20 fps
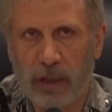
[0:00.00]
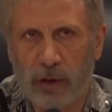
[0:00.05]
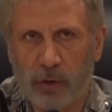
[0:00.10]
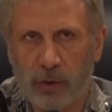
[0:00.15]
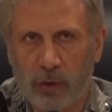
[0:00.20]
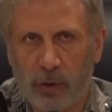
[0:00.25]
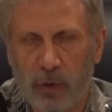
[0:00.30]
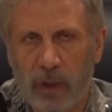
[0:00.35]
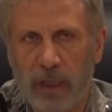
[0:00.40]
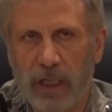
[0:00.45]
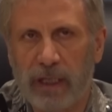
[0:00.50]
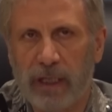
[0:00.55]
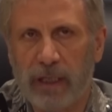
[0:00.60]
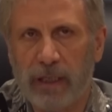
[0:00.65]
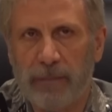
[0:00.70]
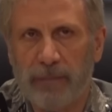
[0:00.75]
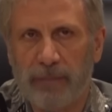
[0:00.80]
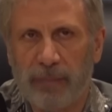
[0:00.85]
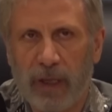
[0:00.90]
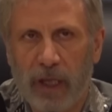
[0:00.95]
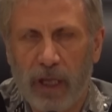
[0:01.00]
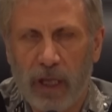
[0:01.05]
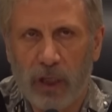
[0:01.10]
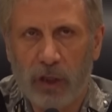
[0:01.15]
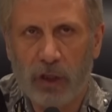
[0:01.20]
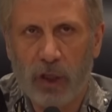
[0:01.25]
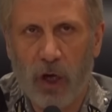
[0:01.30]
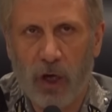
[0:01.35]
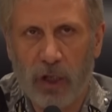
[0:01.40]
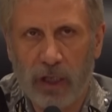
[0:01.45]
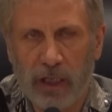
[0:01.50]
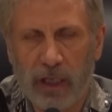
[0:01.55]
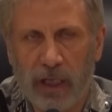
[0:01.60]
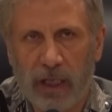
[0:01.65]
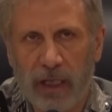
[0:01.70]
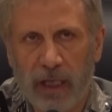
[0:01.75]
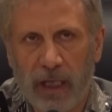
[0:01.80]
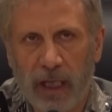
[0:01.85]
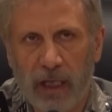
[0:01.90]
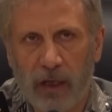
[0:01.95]
the New York Times report
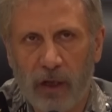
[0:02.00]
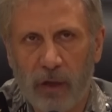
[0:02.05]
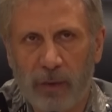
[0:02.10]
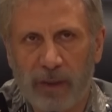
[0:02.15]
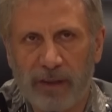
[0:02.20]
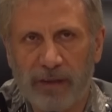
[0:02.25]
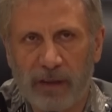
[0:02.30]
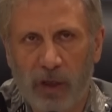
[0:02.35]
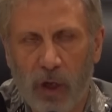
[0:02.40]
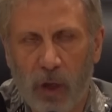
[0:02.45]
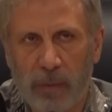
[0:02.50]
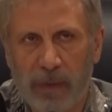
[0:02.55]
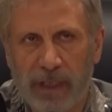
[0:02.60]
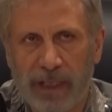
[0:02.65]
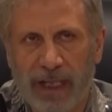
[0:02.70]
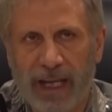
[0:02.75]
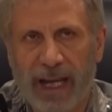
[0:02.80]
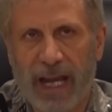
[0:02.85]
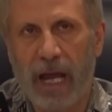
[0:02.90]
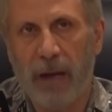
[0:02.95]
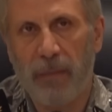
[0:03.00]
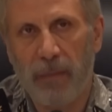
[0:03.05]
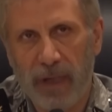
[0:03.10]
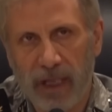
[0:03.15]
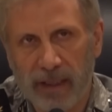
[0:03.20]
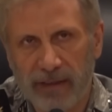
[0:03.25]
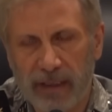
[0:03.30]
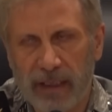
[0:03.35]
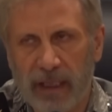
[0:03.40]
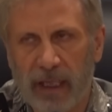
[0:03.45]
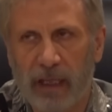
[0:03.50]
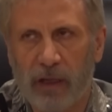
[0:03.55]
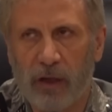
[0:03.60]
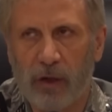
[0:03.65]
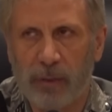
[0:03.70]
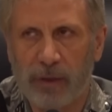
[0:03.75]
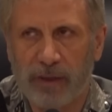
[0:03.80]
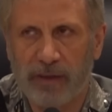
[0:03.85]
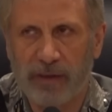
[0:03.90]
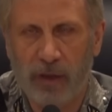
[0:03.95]
confirmed that this
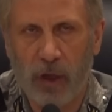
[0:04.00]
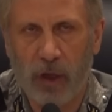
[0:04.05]
assessment